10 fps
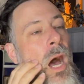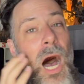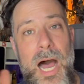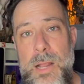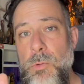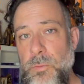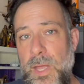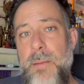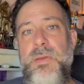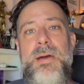I will
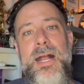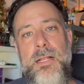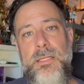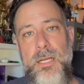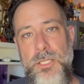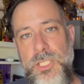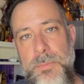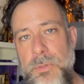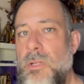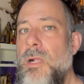not be backing the
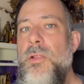Gunship.